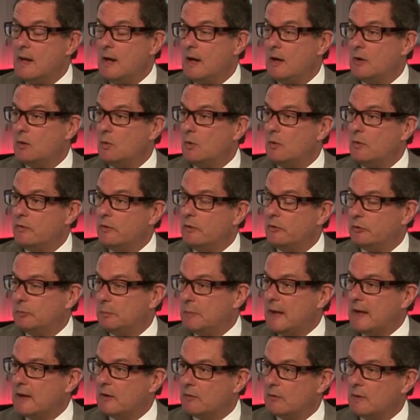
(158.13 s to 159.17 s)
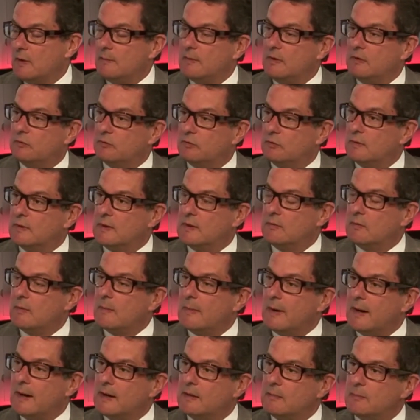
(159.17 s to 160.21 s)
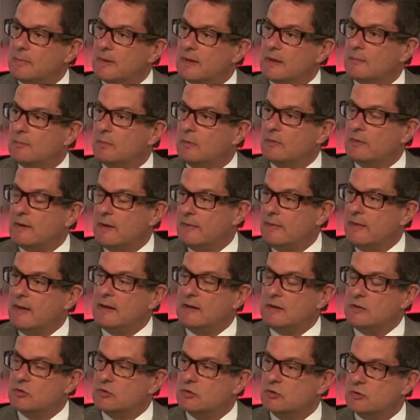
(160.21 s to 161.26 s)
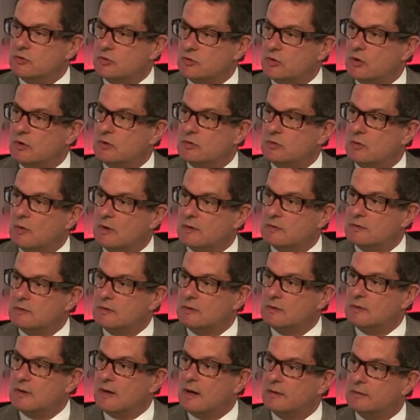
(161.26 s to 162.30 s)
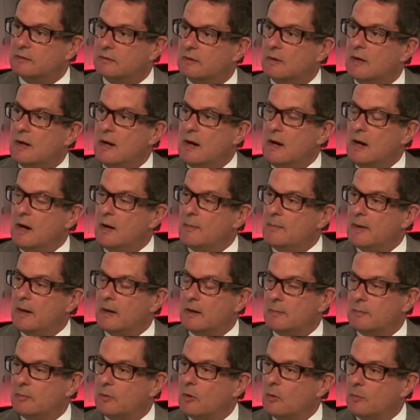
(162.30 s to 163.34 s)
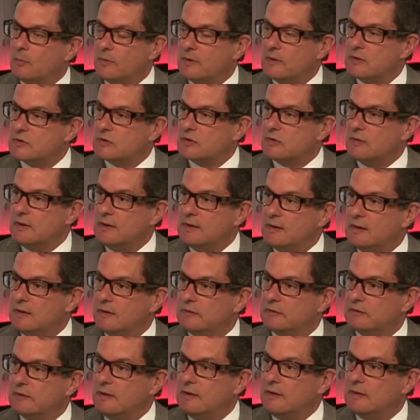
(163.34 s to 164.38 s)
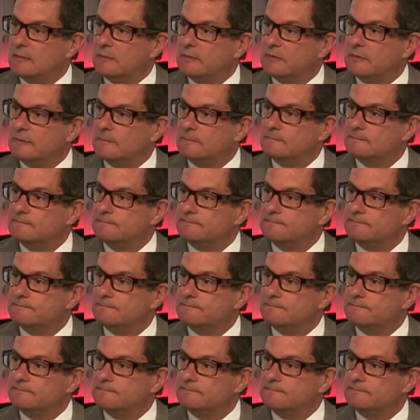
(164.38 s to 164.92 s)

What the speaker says: and all those pink ribbons really remind people that they should talk to their doctor about appropriate screening exams.